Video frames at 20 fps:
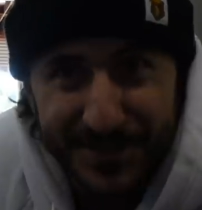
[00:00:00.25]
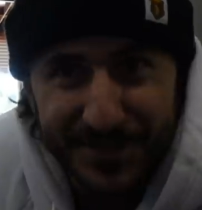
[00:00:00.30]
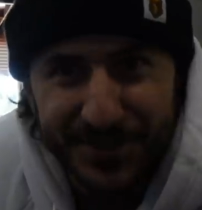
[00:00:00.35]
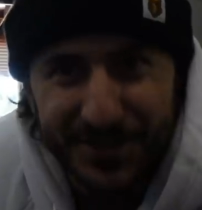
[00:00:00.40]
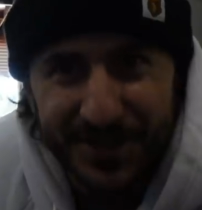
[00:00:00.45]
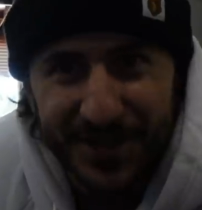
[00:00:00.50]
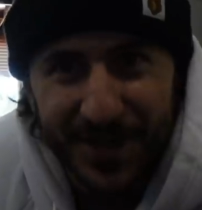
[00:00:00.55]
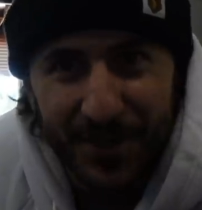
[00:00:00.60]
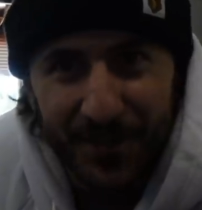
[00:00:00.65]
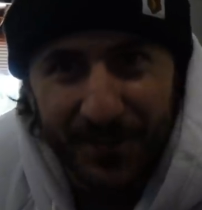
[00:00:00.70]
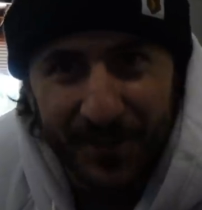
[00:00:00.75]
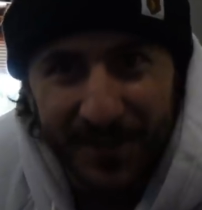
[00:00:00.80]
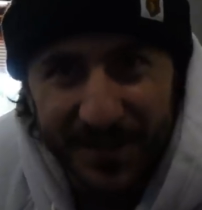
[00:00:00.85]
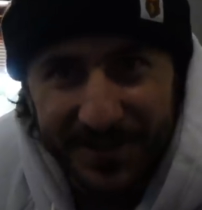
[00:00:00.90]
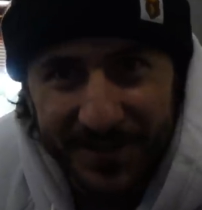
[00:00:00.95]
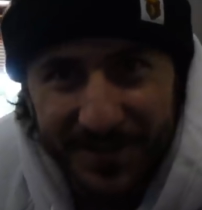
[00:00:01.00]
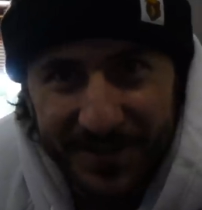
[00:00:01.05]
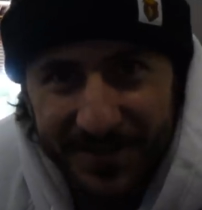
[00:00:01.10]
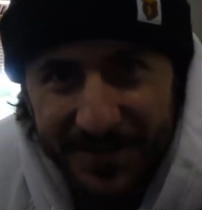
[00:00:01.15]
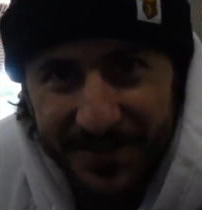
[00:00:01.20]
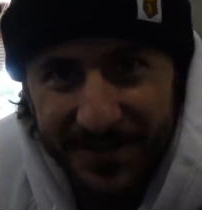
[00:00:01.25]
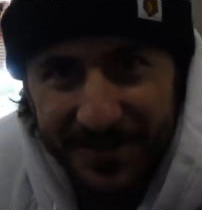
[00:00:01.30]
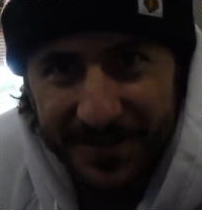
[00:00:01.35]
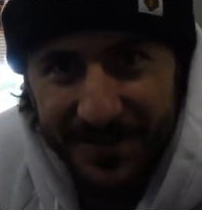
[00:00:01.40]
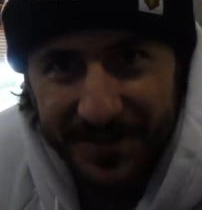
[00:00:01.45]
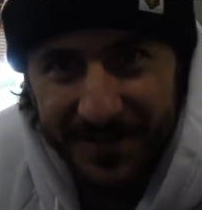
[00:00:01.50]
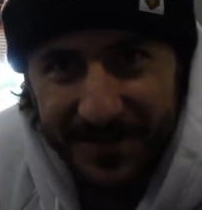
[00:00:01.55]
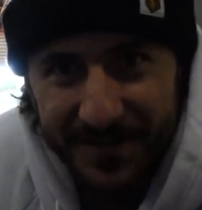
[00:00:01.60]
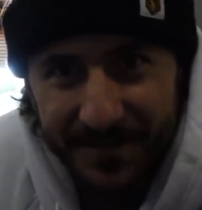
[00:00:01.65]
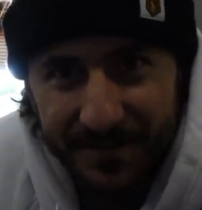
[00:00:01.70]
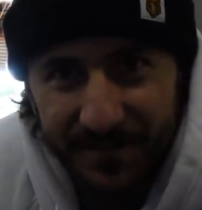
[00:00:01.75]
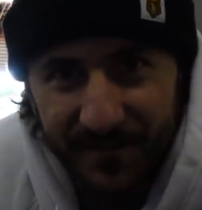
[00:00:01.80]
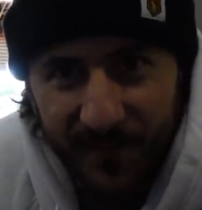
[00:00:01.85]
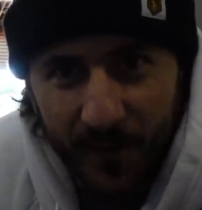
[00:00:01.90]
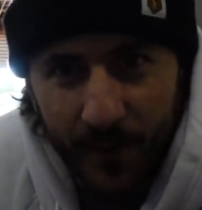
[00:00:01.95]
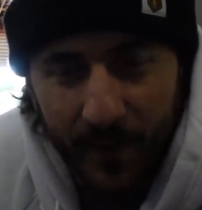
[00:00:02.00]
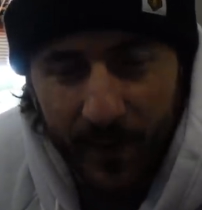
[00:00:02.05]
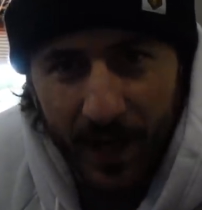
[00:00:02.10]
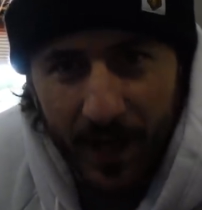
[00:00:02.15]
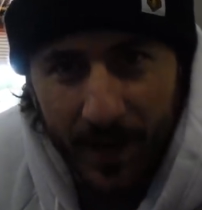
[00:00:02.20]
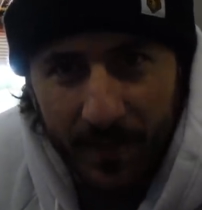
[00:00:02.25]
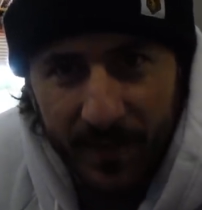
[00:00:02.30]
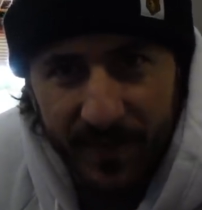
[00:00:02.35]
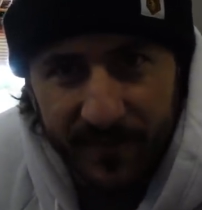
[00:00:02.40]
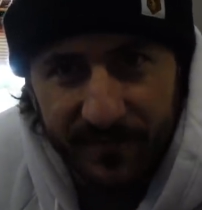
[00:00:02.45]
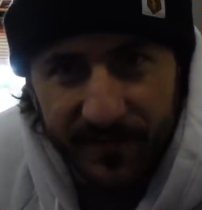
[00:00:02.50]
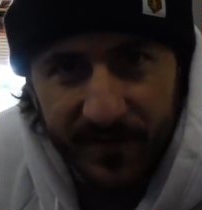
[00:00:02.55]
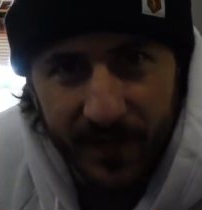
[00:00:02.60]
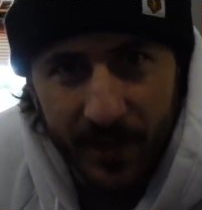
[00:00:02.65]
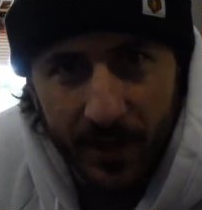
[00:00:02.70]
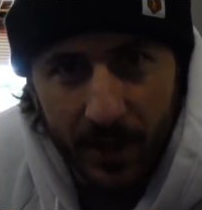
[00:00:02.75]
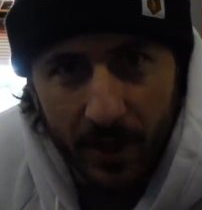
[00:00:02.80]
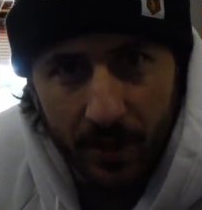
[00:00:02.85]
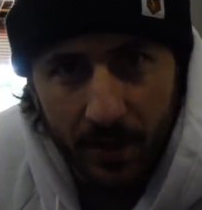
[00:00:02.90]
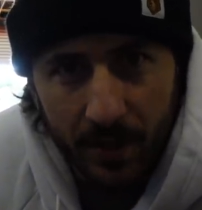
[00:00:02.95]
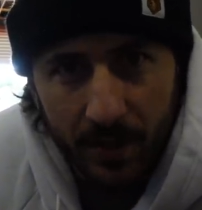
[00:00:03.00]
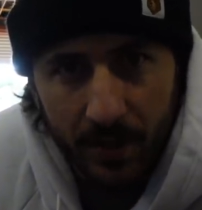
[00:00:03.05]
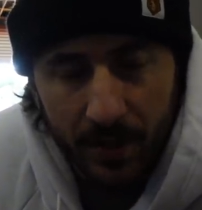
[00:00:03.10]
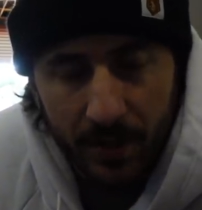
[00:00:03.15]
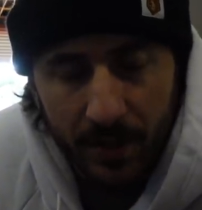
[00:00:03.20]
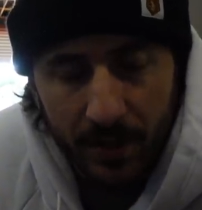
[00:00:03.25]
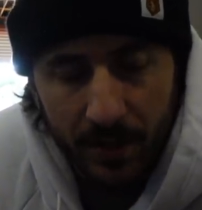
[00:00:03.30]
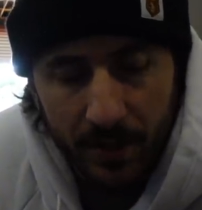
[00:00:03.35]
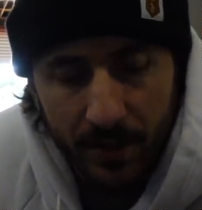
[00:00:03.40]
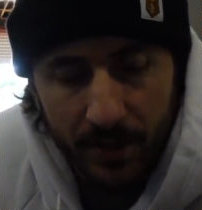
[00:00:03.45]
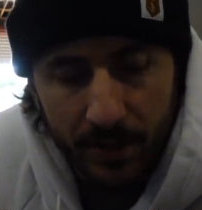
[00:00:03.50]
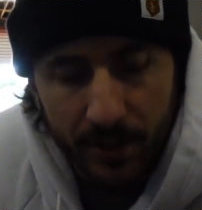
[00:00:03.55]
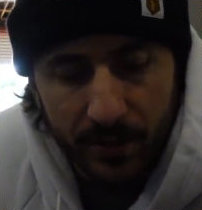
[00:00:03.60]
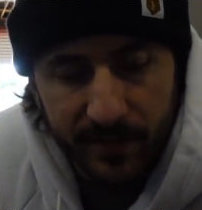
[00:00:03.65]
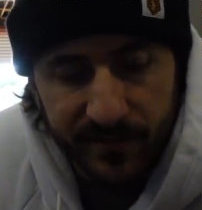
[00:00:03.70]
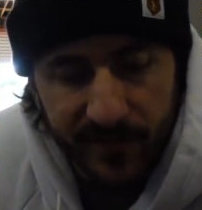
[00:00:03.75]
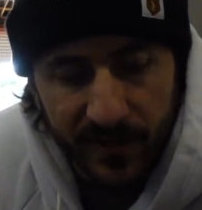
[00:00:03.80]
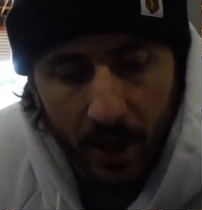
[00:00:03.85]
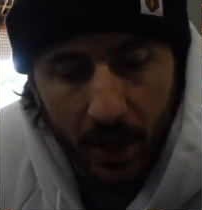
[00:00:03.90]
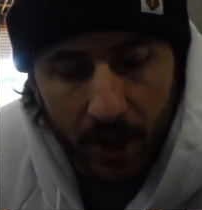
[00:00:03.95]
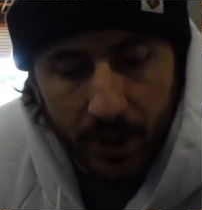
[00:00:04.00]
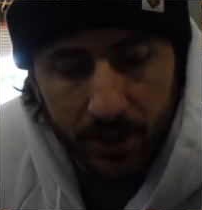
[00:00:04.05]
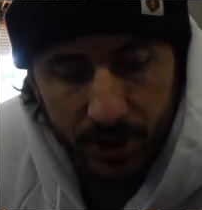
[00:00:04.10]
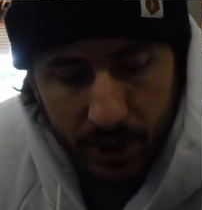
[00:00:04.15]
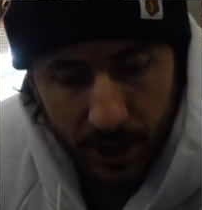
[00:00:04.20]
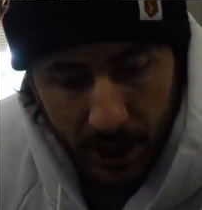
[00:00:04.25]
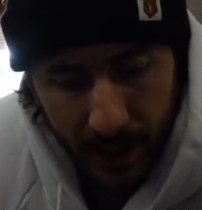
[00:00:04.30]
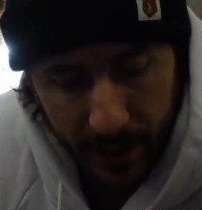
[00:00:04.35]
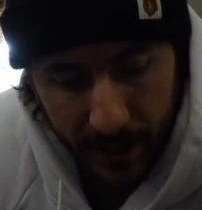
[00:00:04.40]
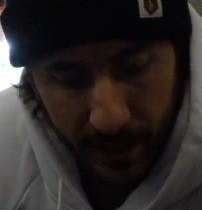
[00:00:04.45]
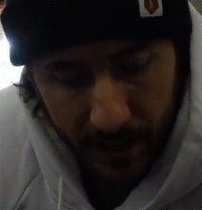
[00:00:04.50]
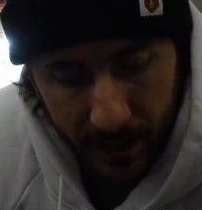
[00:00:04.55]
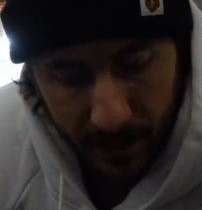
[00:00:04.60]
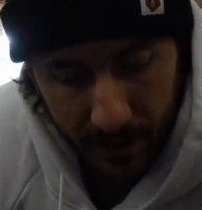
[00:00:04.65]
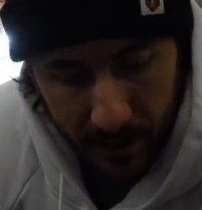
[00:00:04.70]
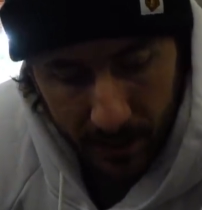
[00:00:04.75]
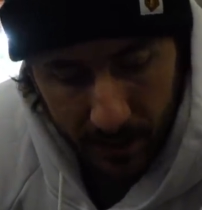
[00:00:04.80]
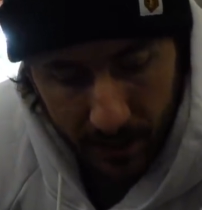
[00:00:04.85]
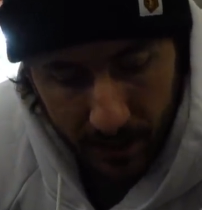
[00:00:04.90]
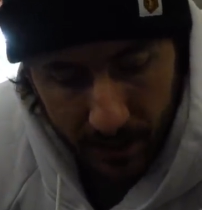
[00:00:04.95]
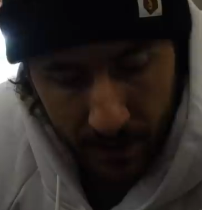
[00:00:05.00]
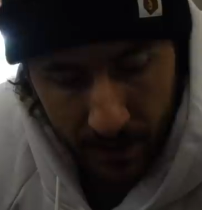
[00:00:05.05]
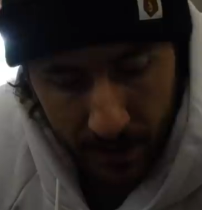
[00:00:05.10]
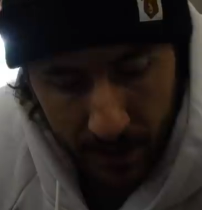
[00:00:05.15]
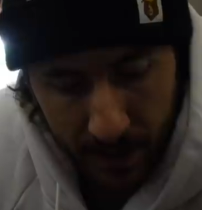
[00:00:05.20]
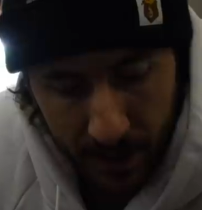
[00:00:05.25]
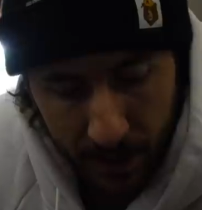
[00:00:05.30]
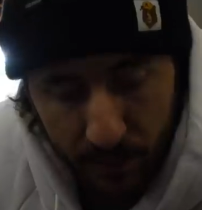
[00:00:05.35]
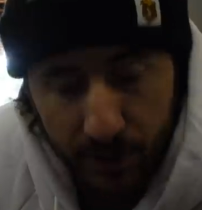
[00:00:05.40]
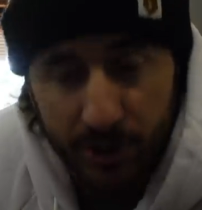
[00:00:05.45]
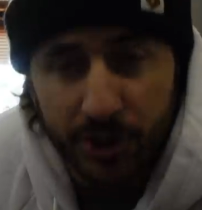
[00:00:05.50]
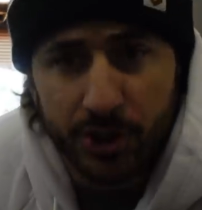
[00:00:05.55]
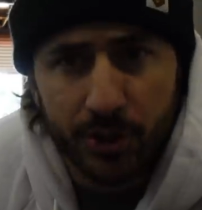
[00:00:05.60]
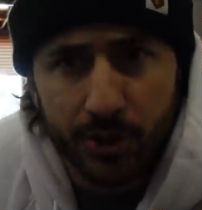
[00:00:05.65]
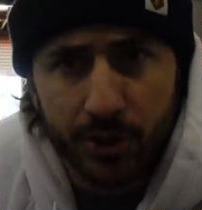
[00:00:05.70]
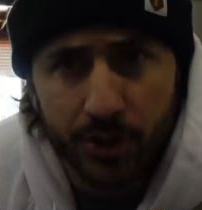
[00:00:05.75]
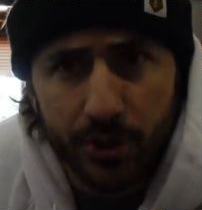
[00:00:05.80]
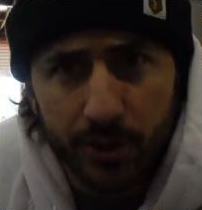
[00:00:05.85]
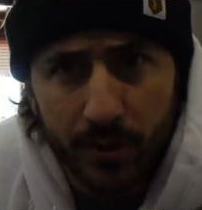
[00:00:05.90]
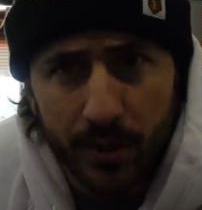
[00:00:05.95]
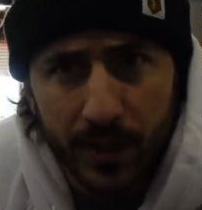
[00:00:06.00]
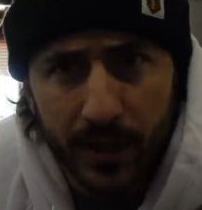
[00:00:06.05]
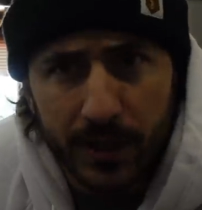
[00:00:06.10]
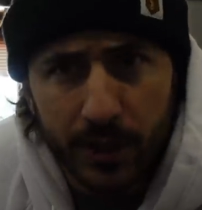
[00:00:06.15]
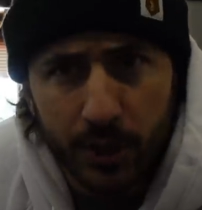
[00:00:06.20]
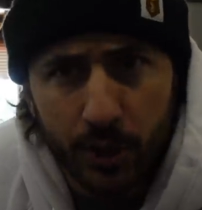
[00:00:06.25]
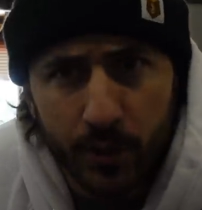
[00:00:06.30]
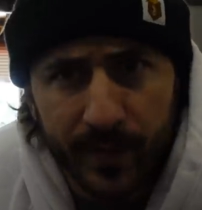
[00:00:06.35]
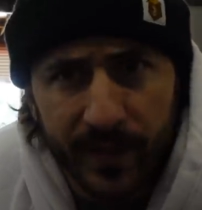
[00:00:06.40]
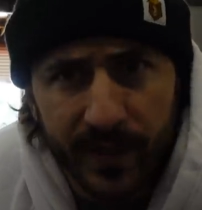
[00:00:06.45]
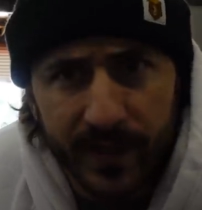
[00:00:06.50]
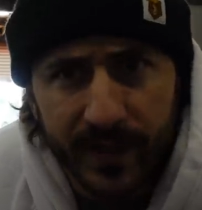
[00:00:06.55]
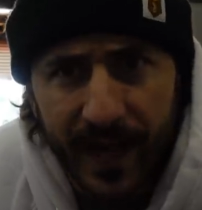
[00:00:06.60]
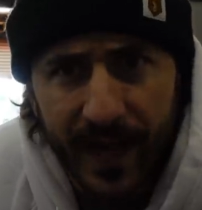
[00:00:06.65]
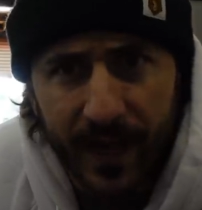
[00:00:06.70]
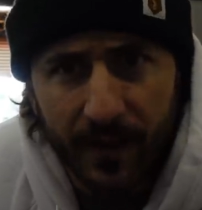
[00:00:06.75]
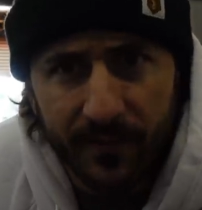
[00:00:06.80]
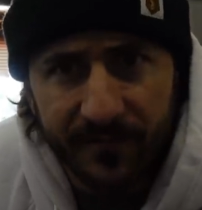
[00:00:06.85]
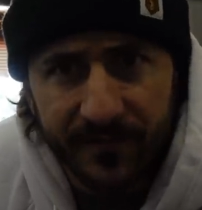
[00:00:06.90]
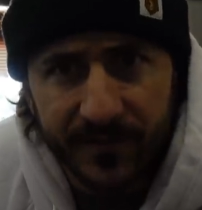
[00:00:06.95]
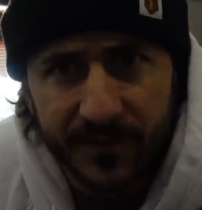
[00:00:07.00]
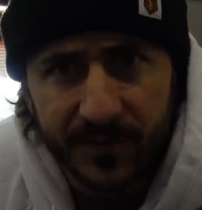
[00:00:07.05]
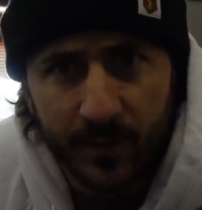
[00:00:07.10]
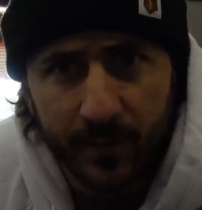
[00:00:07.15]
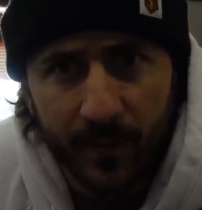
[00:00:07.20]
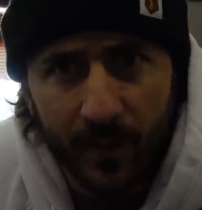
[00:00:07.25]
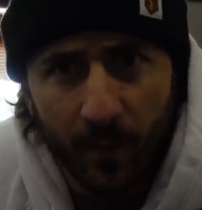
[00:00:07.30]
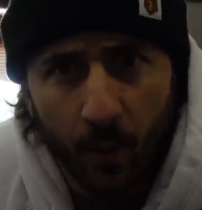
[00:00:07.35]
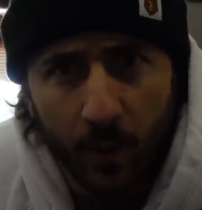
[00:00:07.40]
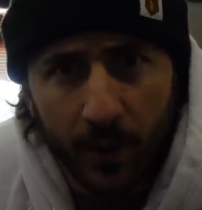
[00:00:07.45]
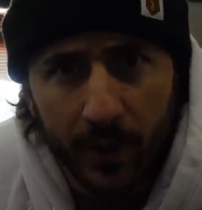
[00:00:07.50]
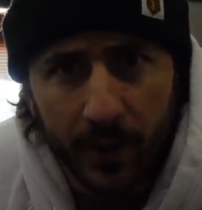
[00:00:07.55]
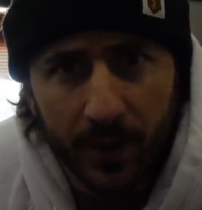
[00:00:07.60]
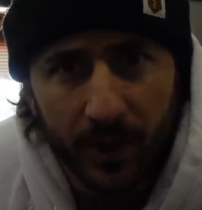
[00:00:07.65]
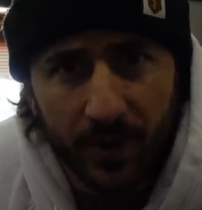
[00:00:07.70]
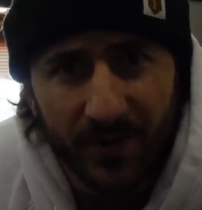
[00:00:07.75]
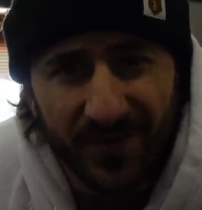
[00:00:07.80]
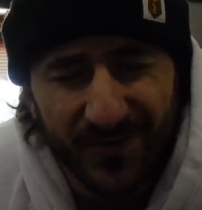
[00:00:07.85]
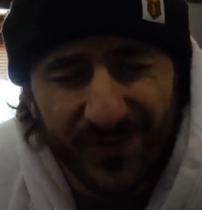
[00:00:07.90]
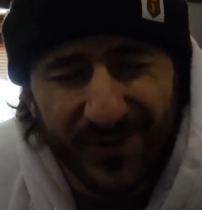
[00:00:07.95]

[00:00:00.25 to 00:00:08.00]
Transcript: and gentlemen, before we hop in the video, new vlog training, I want to show you a little bit of the outfits we've been working on.